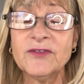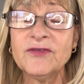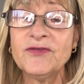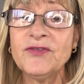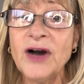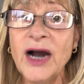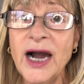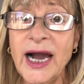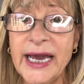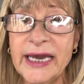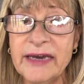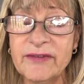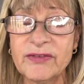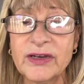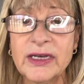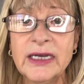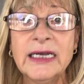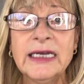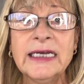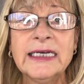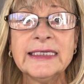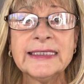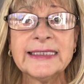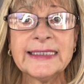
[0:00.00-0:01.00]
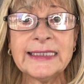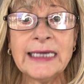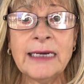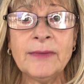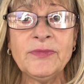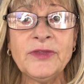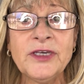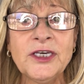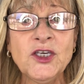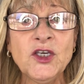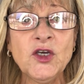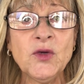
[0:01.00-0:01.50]
5,
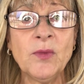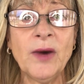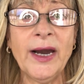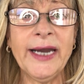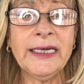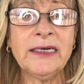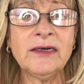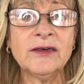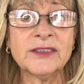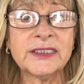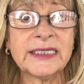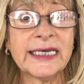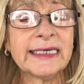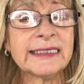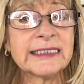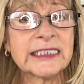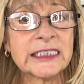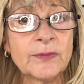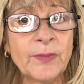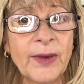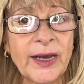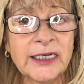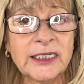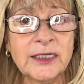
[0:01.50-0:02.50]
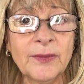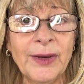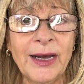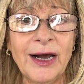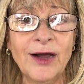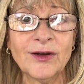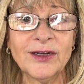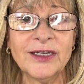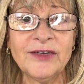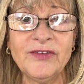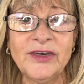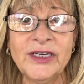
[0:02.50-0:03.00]
something you might not expect
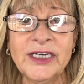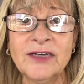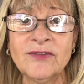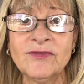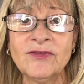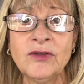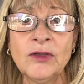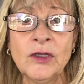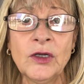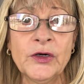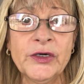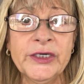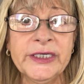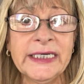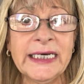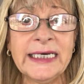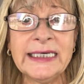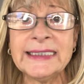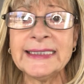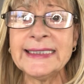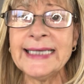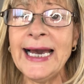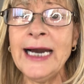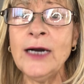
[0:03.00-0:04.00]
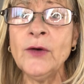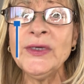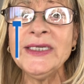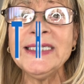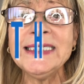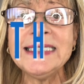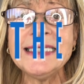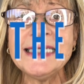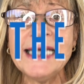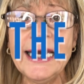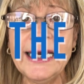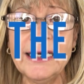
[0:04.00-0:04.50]
about living in Florida is how
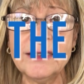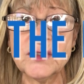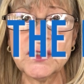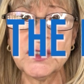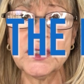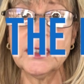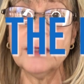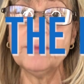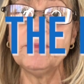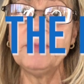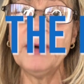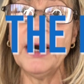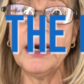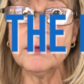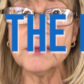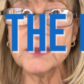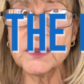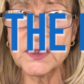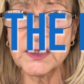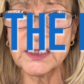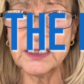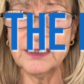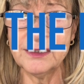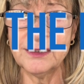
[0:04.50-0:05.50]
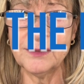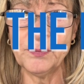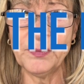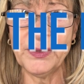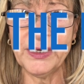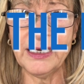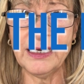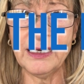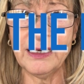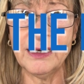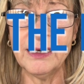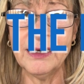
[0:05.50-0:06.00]
intense the bugs can
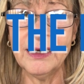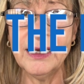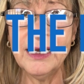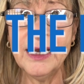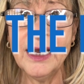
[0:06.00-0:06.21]
be.